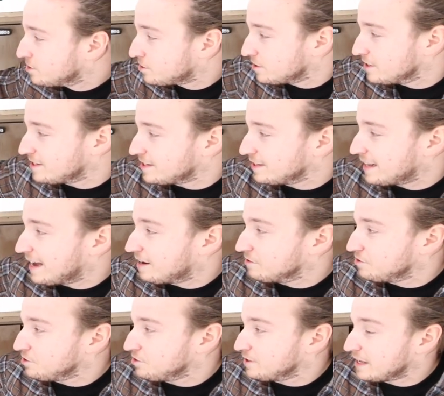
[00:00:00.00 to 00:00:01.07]
So this
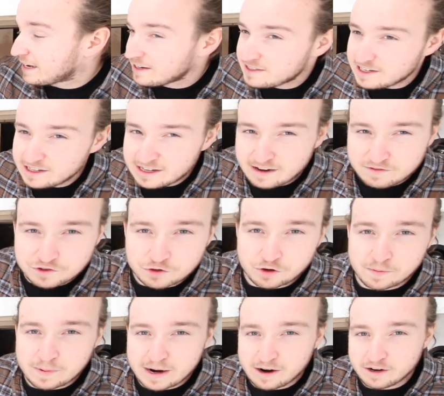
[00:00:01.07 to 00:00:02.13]
allows you, like I said, to have
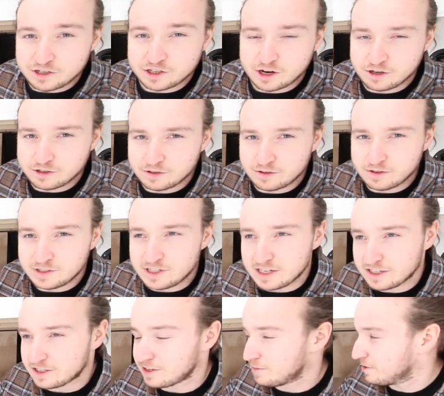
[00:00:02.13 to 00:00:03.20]
shore power, charge the whole
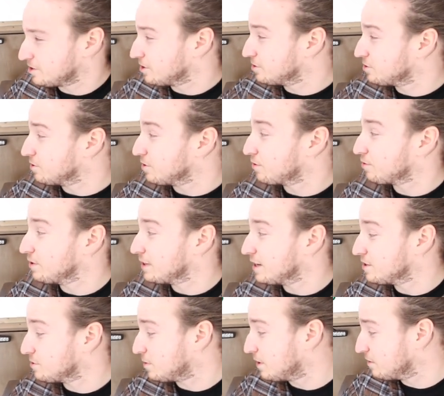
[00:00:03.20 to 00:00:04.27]
system. It's also a three
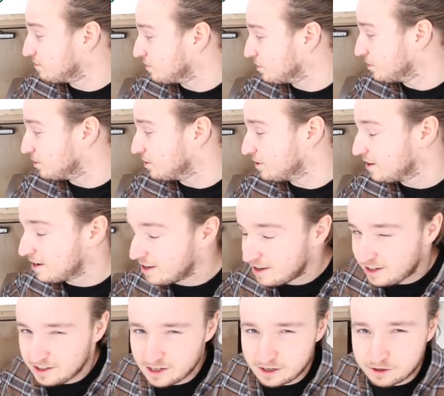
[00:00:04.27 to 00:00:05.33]
thousand watt inverter.
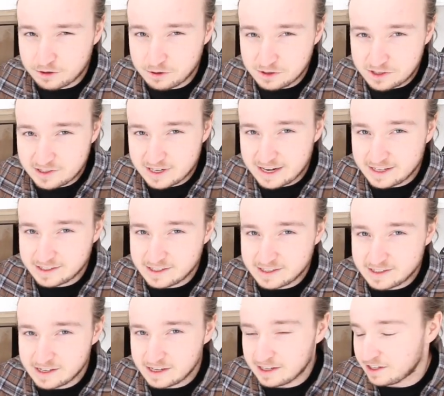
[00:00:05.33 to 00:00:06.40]
A lot of cool settings
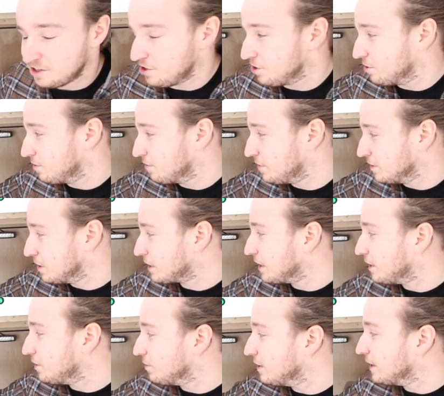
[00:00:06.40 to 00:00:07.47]
this thing can do if you look
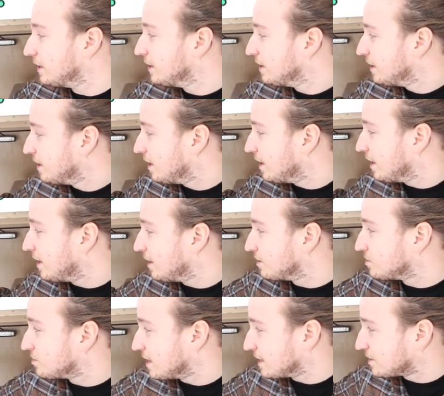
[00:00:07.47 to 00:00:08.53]
into it. Uh,
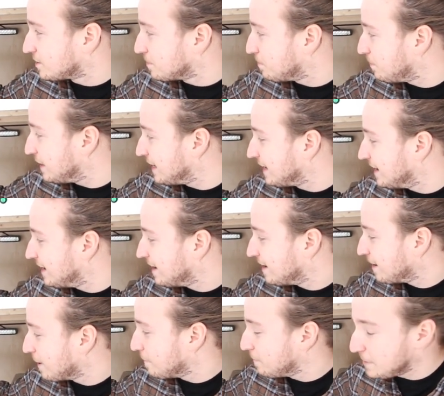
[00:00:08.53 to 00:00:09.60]
so that's the big
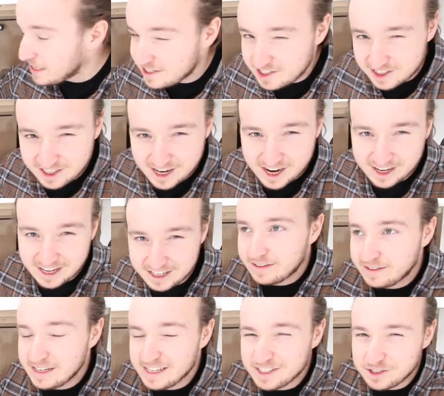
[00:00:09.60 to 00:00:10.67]
beast in there
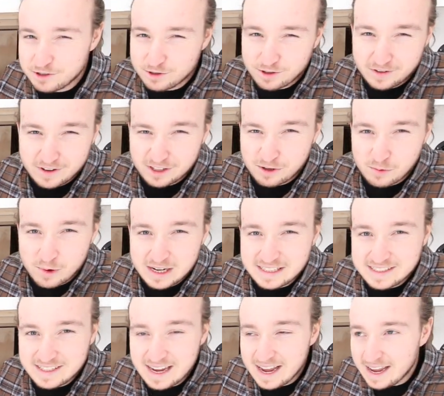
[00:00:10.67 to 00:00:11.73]
that takes control of all the
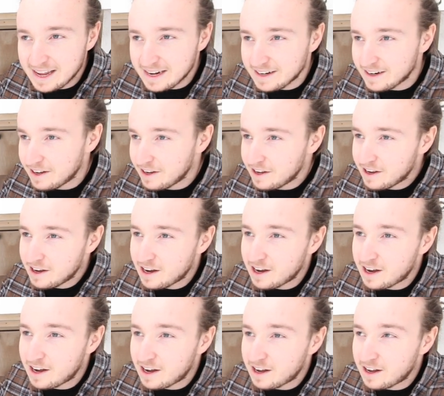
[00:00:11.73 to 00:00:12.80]
one ten,
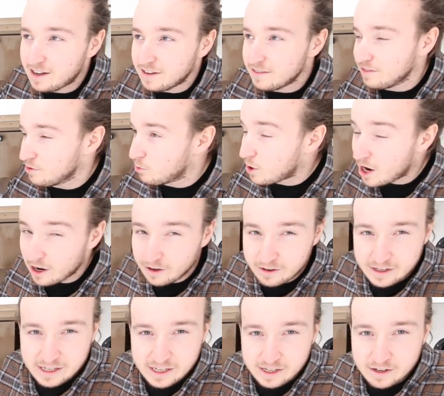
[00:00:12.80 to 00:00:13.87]
uh, the
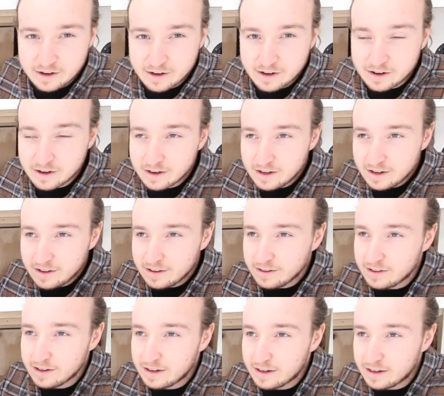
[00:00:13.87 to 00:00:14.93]
water heater,
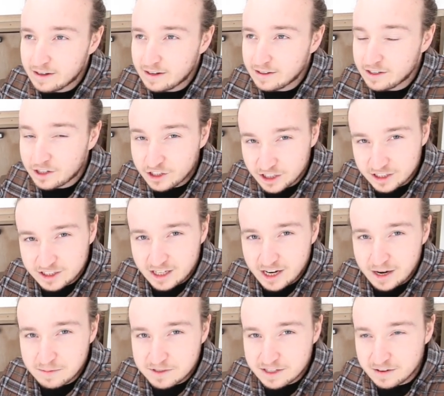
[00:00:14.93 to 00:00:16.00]
the, the
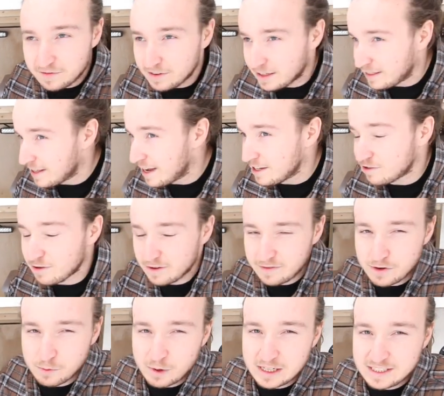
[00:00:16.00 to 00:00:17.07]
cooktop, stuff like that. So any
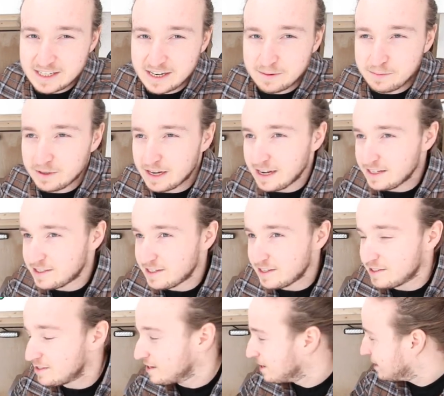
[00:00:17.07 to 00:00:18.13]
of your one ten
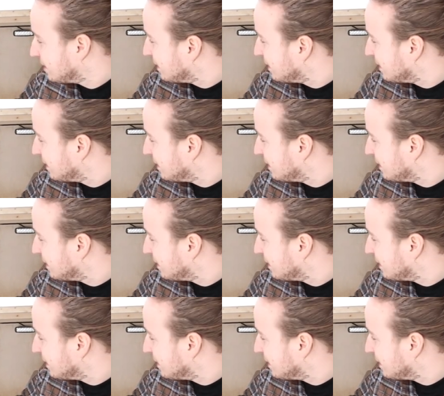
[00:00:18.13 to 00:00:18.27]
appliances.